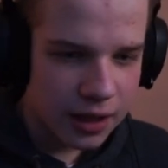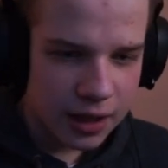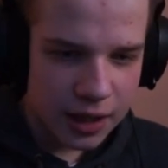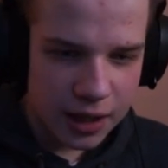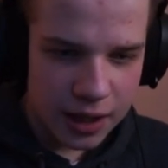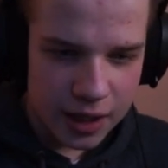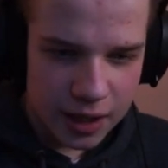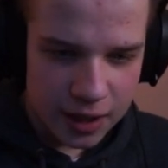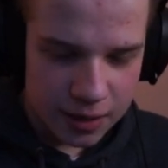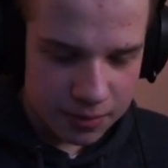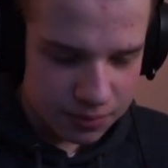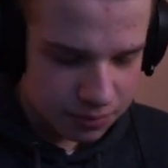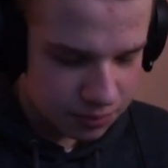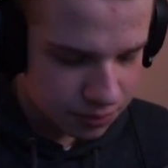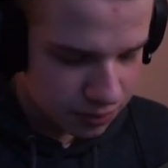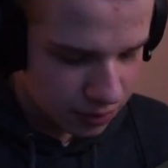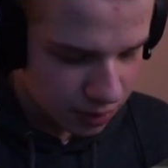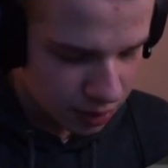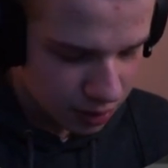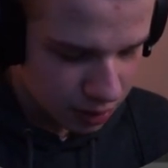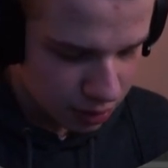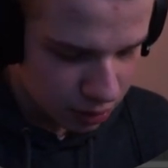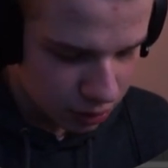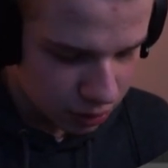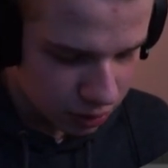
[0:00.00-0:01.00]
Um,
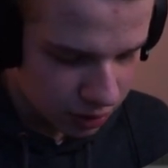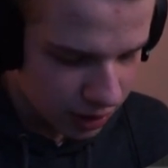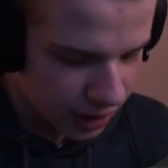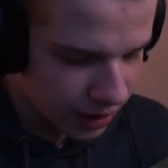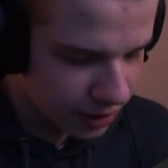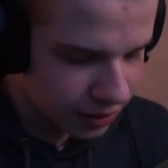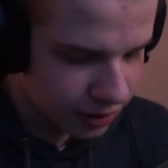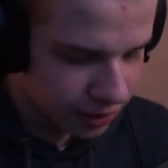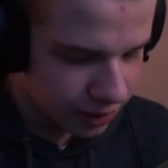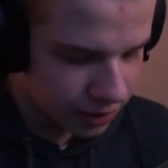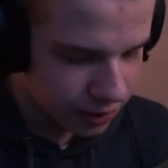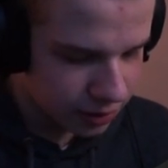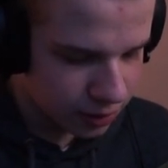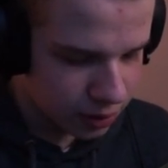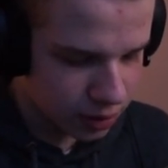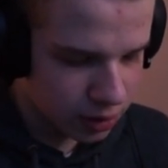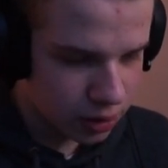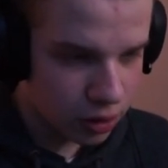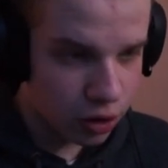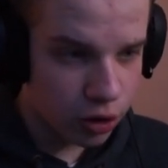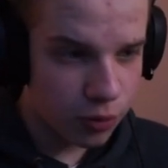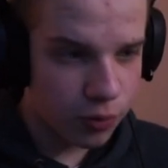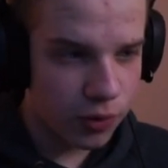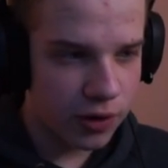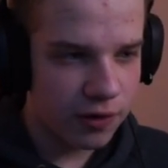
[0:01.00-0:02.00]
so I think
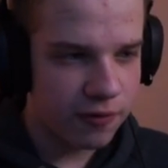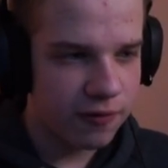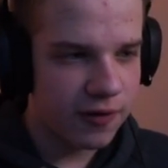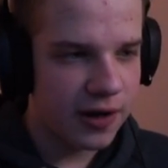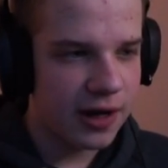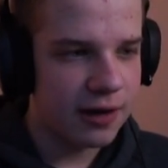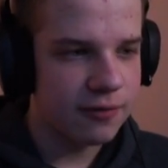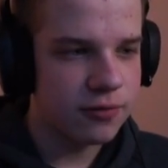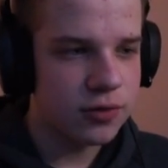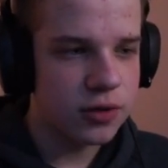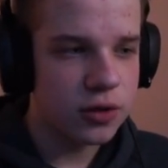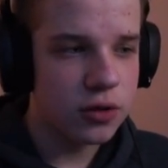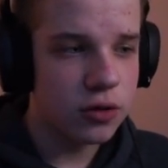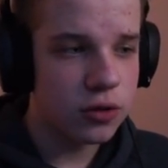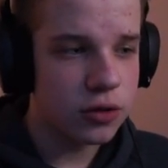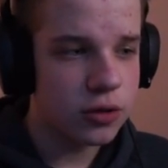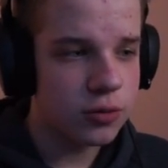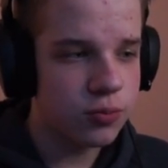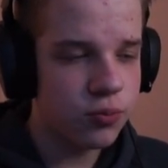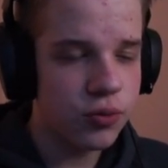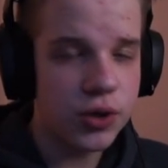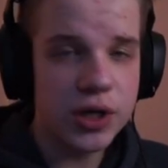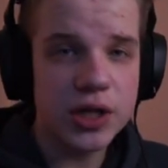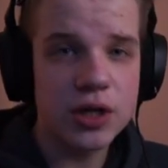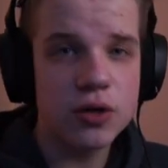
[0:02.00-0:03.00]
zero point five
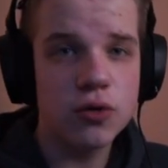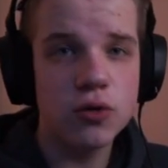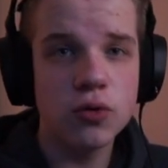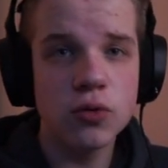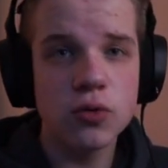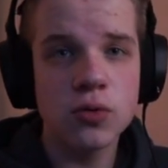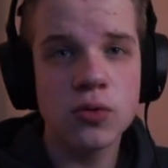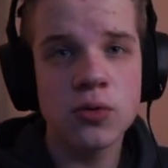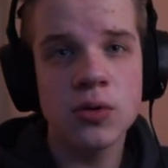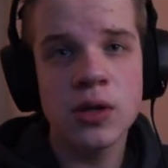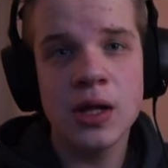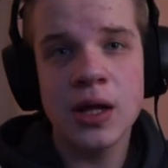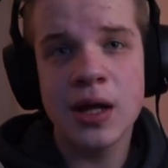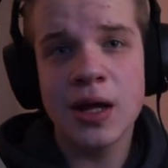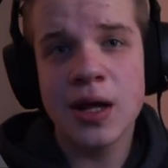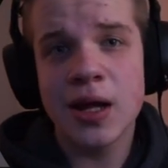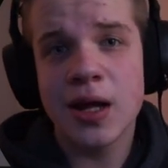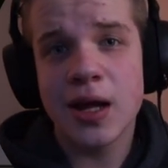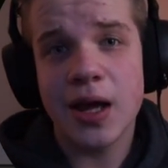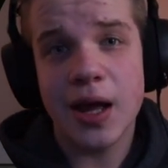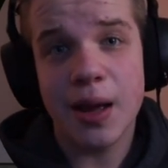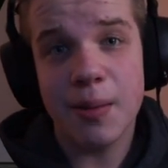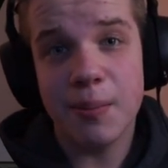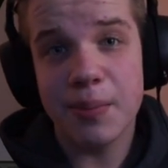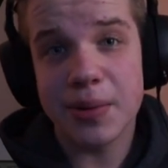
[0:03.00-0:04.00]
looked pretty cool,
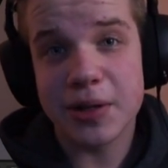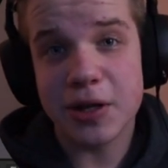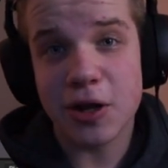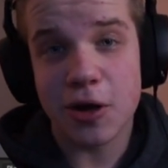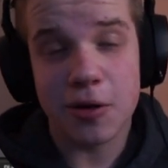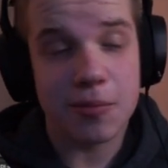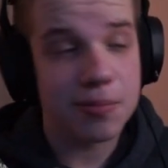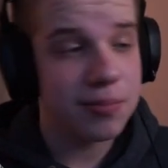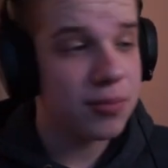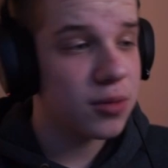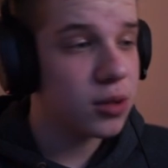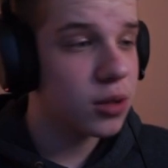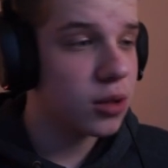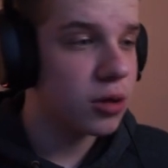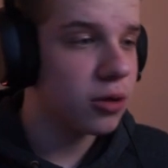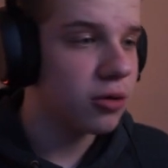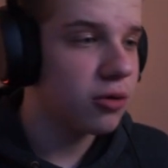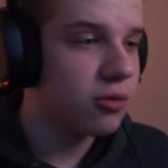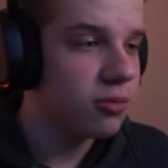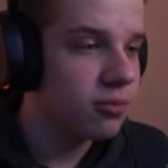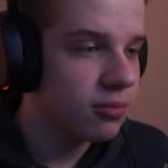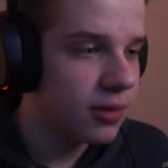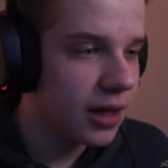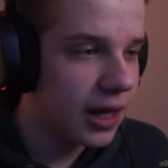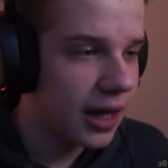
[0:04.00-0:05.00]
but yeah,
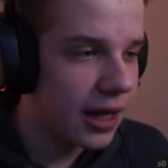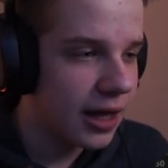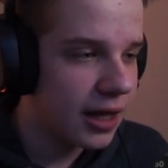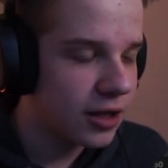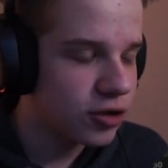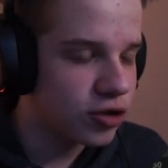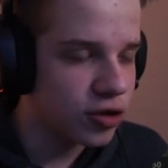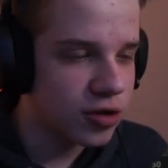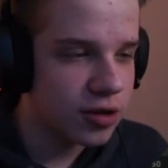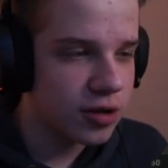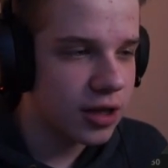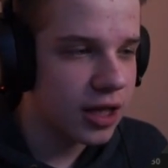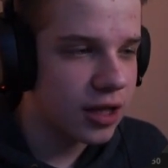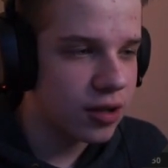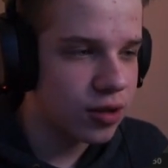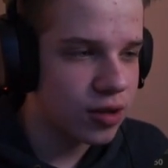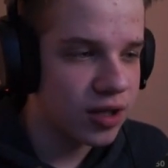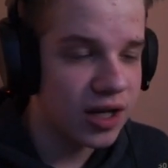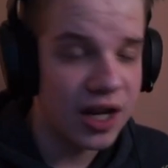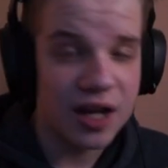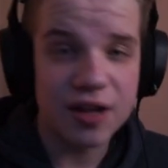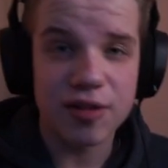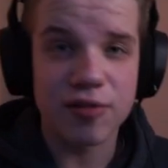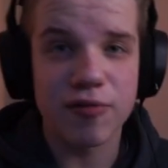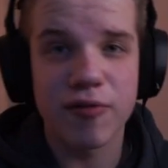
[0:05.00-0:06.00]
so it just gets a
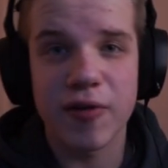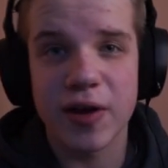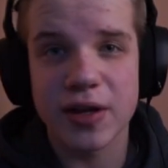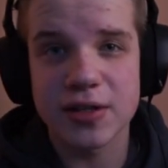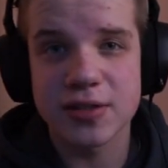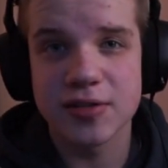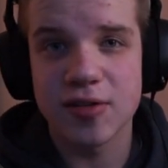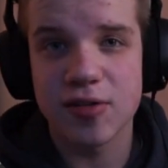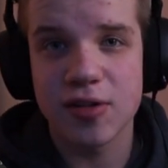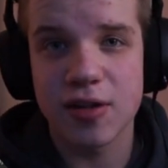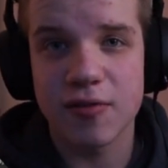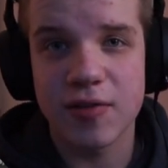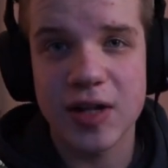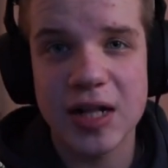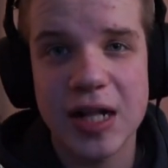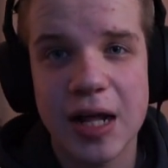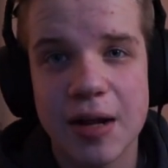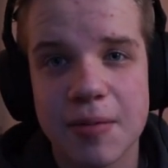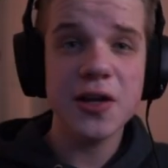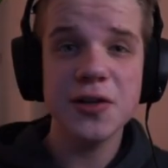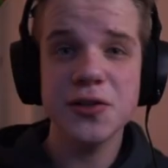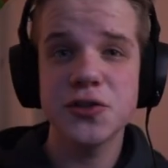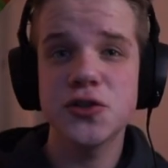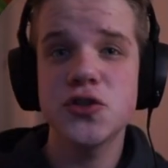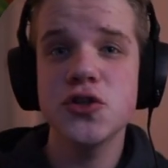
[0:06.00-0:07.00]
nice effect and stuff like that.
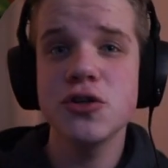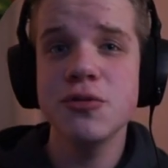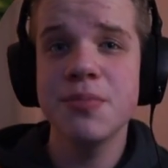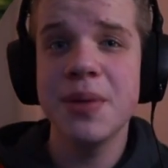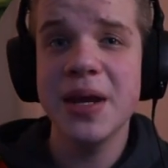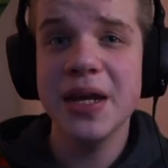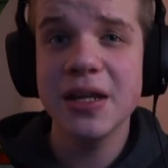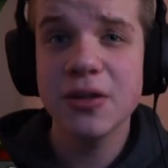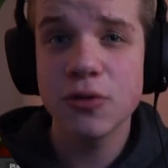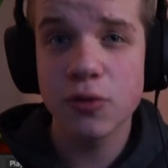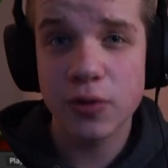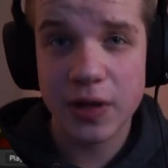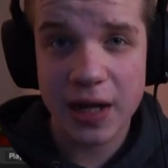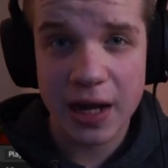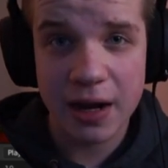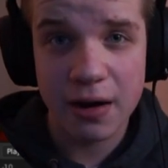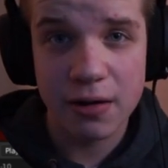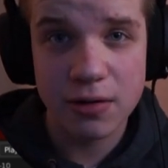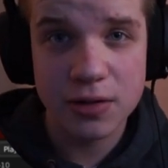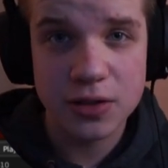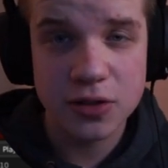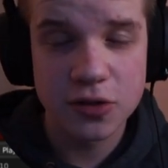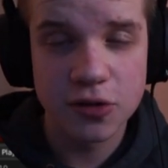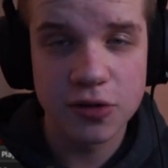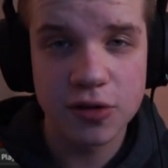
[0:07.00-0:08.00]
To make your
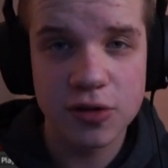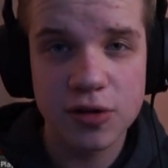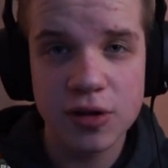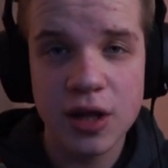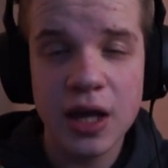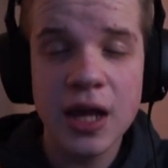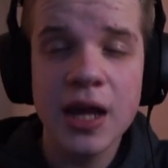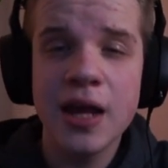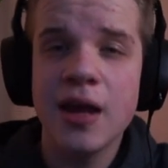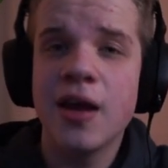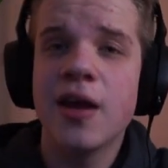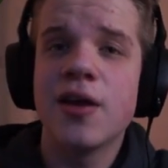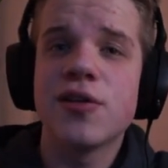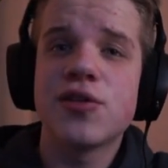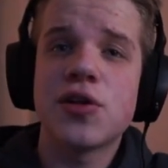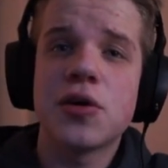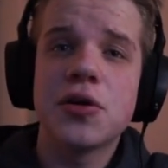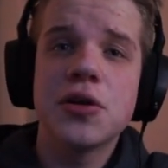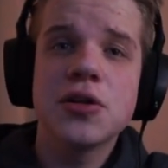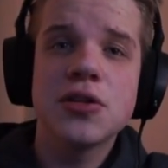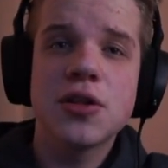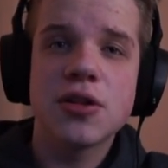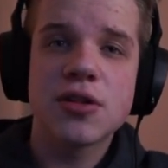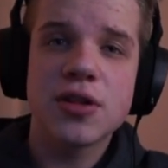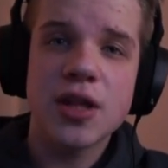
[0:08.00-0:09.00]
characters, so I
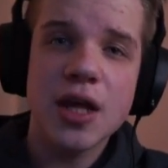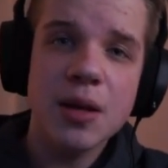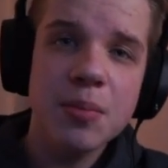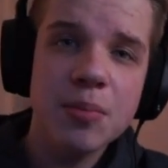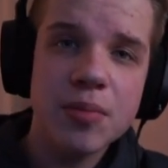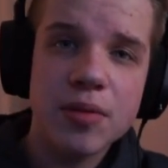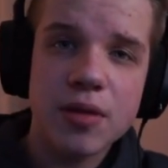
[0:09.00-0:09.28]
did the same